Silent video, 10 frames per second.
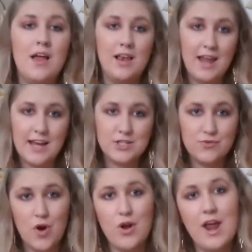
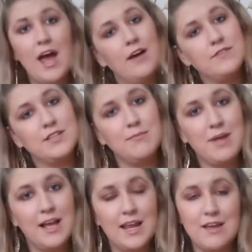Later on, after the
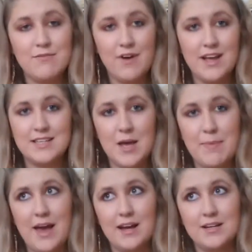meal, he invites her
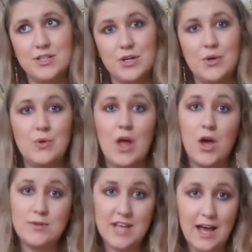back to the
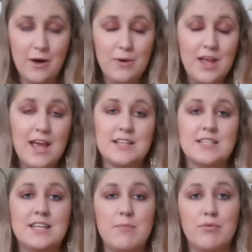hotel. He has
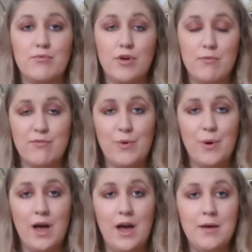a separate room
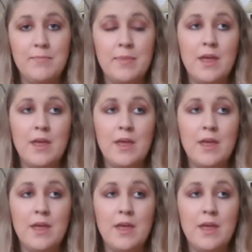for her.